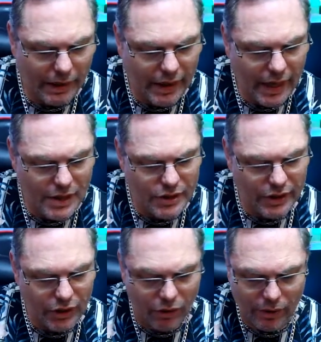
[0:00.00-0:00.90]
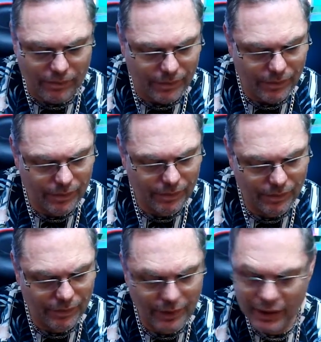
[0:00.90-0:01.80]
Actually
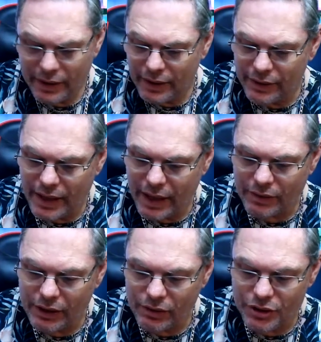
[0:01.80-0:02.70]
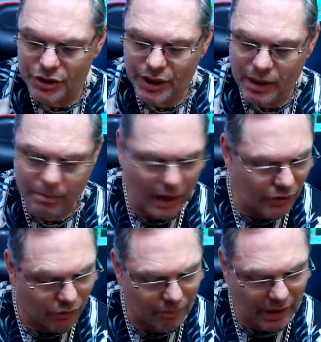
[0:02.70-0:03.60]
they got a share
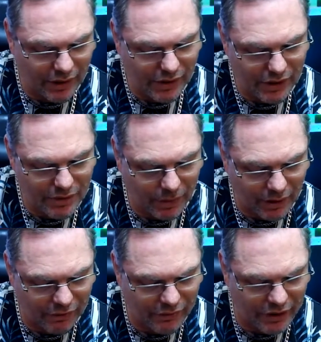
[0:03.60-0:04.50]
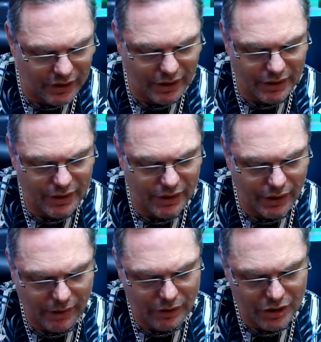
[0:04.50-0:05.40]
button on them. The 360
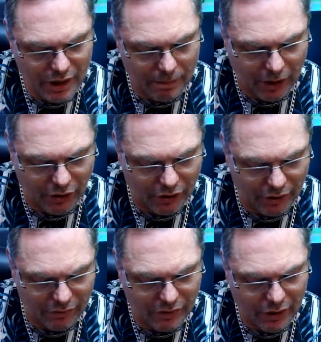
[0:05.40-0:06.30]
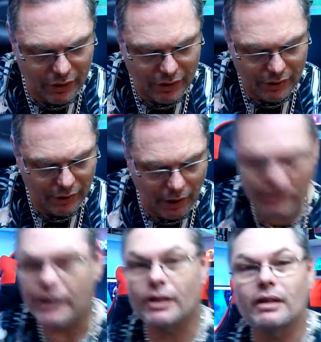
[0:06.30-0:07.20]
didn't have a share button, I don't think. I
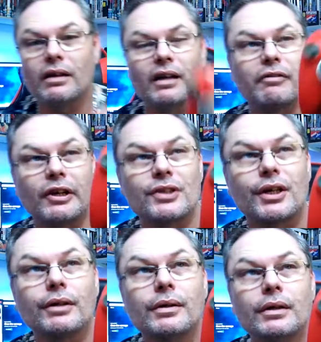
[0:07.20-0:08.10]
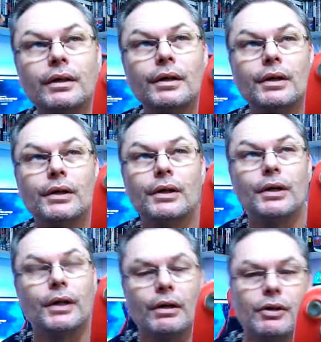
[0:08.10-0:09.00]
don't think so.
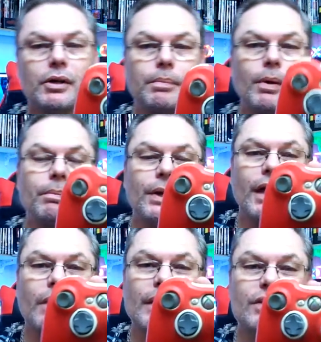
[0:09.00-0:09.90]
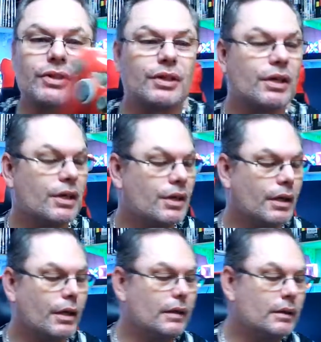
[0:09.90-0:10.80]
You could probably go into
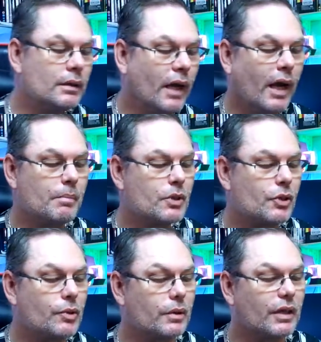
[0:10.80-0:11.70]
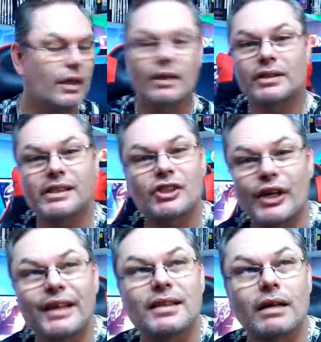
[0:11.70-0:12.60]
the App Store and
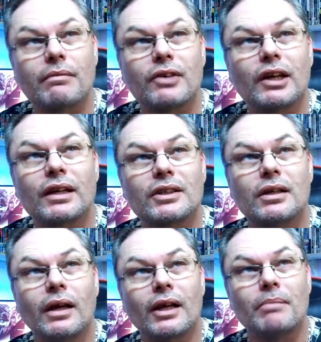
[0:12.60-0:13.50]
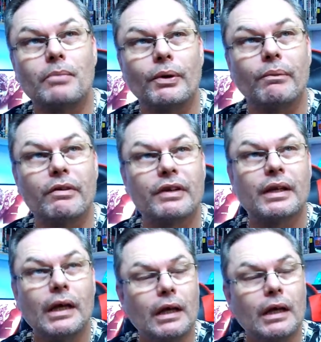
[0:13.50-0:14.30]
share something at some point with it.